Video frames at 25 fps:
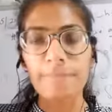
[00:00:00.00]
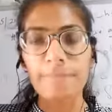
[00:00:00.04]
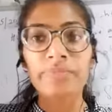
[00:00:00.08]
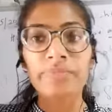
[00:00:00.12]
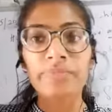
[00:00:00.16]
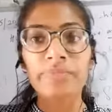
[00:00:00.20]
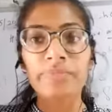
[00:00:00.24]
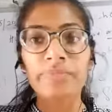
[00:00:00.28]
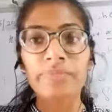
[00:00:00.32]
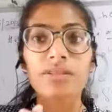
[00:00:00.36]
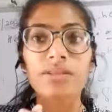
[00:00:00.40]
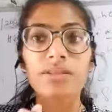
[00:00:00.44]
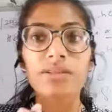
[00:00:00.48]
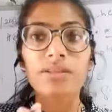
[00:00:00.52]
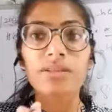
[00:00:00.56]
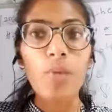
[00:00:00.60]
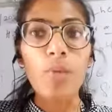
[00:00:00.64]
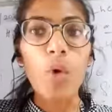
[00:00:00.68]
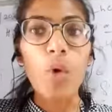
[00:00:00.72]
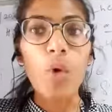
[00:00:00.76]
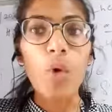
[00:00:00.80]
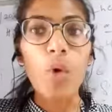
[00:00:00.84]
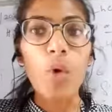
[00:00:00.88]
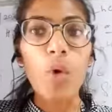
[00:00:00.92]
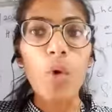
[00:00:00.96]
The more
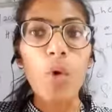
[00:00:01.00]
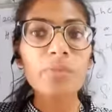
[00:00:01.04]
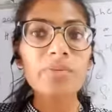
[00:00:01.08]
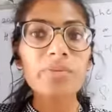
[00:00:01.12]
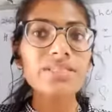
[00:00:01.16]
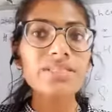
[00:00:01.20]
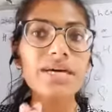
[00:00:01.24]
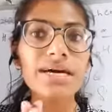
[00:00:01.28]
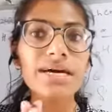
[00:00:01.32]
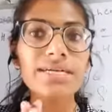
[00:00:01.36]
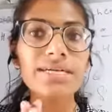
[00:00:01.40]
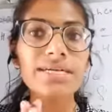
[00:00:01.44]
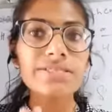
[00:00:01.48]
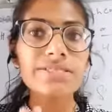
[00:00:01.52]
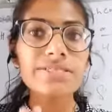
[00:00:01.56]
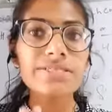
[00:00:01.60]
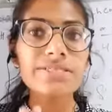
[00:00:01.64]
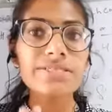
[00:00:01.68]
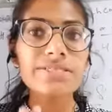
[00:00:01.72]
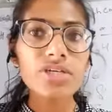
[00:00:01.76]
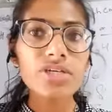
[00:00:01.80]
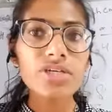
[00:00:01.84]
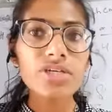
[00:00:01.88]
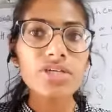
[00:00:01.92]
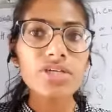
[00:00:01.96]
would be the concentration
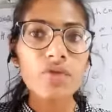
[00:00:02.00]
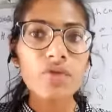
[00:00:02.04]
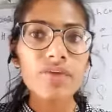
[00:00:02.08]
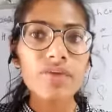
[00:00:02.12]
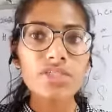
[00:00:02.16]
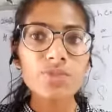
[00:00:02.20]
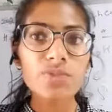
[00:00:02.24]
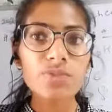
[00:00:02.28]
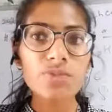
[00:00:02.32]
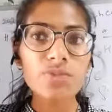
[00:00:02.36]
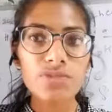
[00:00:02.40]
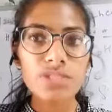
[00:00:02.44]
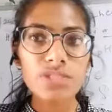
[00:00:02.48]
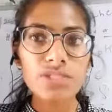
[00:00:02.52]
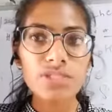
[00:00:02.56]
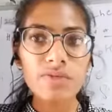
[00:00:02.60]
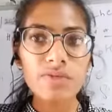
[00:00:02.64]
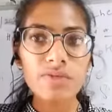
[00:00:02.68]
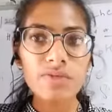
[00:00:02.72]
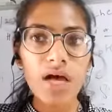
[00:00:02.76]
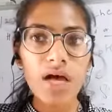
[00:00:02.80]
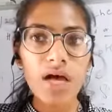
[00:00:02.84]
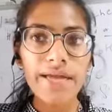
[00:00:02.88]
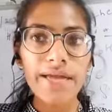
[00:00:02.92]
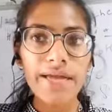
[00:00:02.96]
of H positive
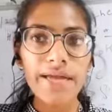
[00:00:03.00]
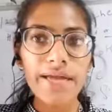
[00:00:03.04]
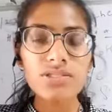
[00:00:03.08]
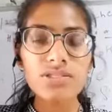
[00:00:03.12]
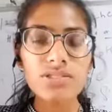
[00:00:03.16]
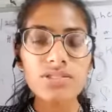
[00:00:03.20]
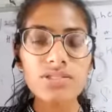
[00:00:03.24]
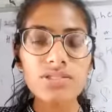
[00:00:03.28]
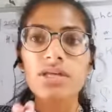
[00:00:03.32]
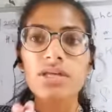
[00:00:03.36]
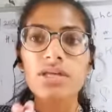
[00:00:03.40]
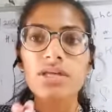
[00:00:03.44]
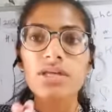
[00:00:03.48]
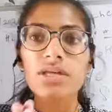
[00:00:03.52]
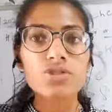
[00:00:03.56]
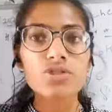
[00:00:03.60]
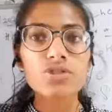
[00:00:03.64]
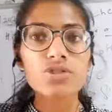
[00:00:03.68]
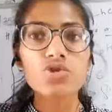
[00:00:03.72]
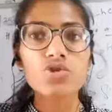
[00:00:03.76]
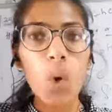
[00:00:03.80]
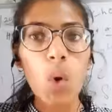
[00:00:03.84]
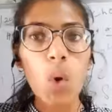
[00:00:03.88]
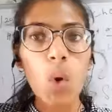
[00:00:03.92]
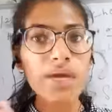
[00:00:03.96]
ions, the
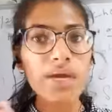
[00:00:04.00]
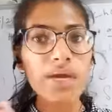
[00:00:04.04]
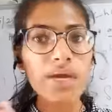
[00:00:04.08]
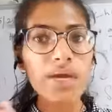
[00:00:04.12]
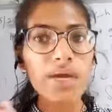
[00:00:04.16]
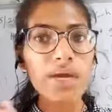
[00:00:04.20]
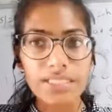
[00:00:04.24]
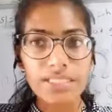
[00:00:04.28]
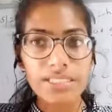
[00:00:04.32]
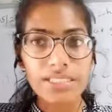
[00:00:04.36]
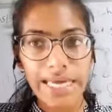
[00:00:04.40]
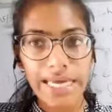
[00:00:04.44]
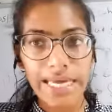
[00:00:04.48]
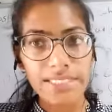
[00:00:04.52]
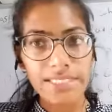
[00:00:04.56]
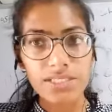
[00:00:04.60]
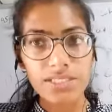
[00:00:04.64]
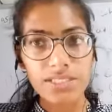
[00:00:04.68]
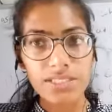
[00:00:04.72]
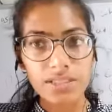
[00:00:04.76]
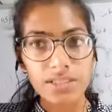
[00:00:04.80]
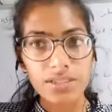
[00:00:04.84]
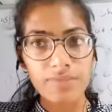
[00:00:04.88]
strong is the acid.